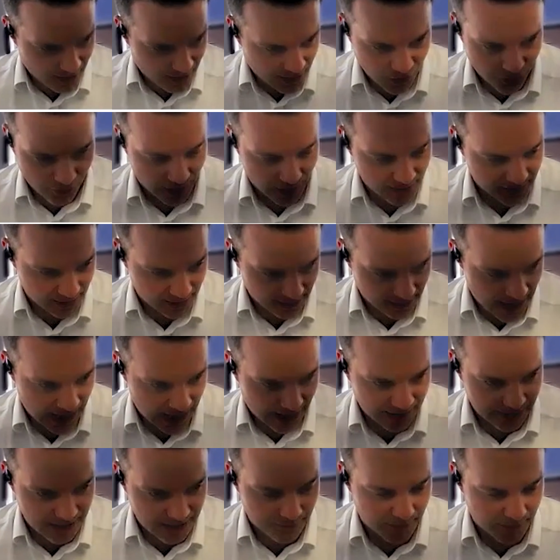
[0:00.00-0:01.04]
crazy
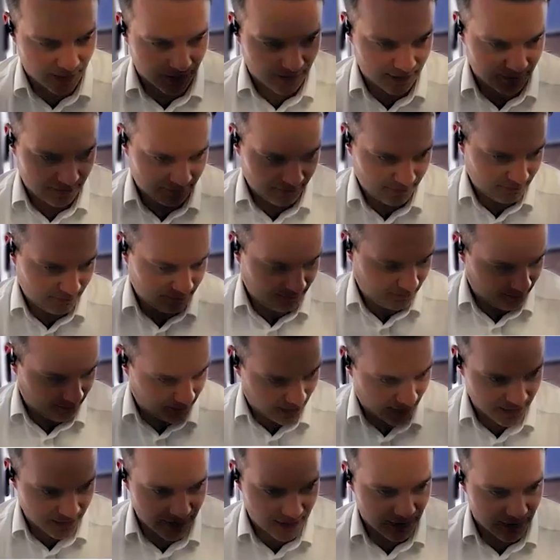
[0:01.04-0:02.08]
academic
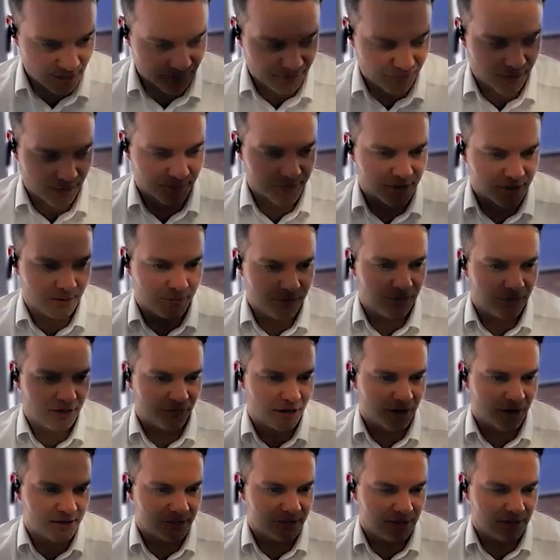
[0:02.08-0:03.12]
idea from some
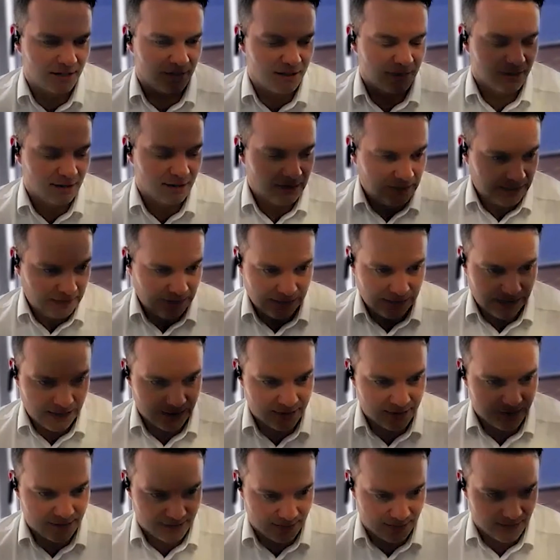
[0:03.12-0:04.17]
university.
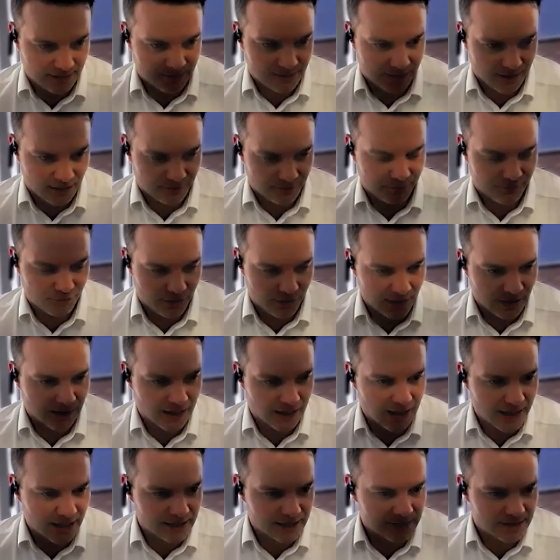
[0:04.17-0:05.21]
It's it's got real
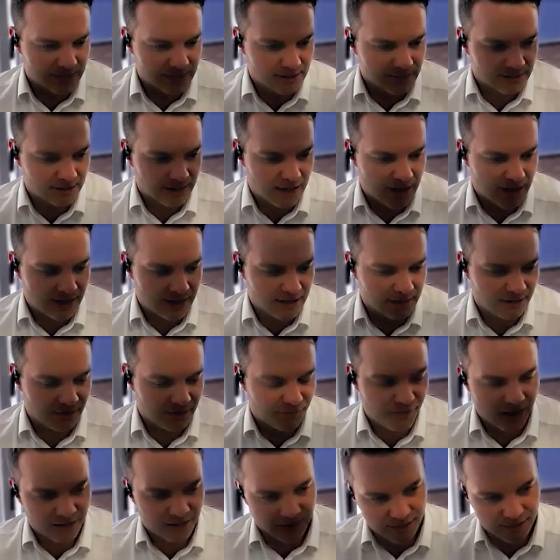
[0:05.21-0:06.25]
legs, and the
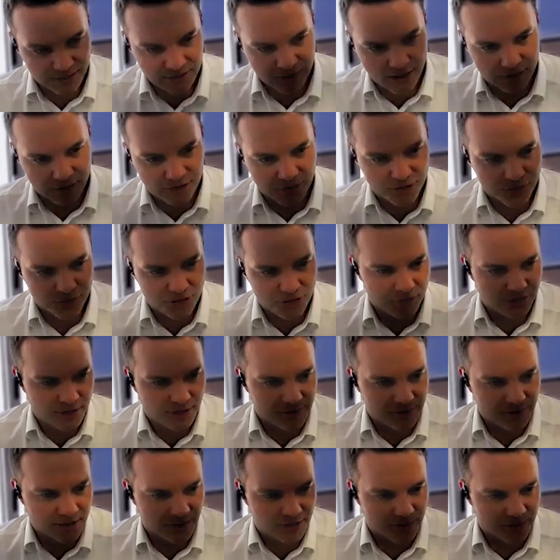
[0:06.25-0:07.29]
fact that Dr. Tour
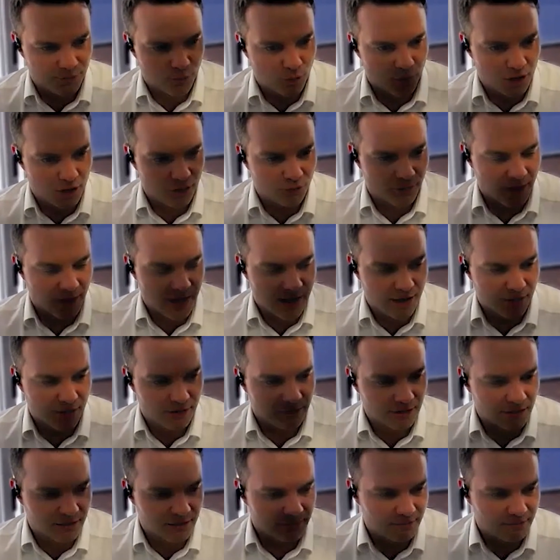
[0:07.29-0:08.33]
is such a
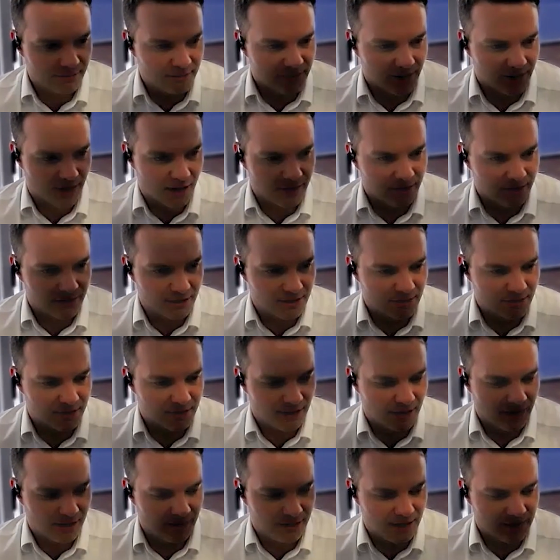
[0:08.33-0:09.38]
world-renowned scientist,
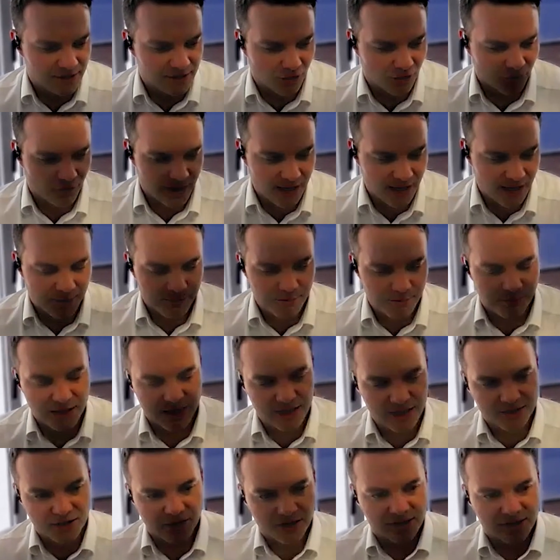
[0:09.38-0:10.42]
and he's already had
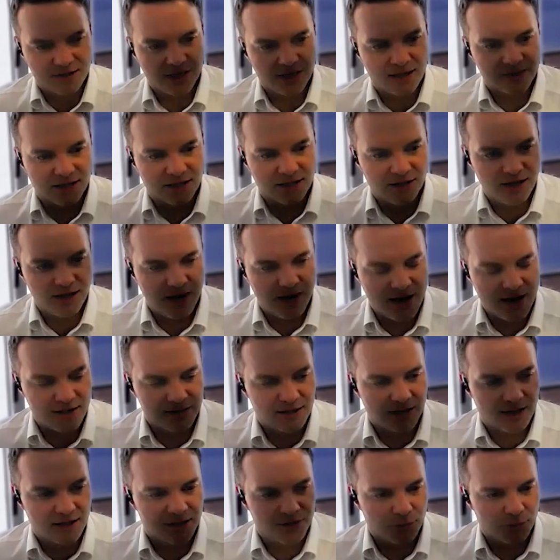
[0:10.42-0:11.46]
big success on the
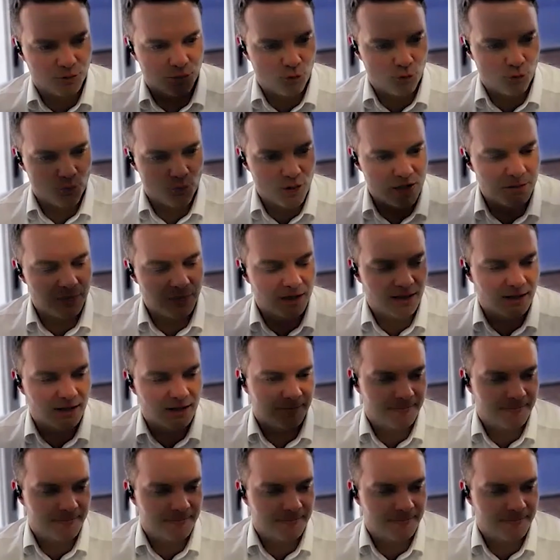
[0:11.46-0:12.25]
ASX with Weebit,